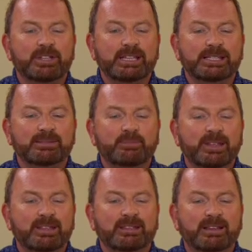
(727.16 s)
this
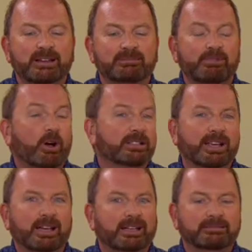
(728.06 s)
with a um, hot
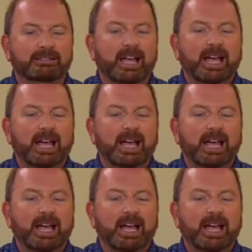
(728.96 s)
iron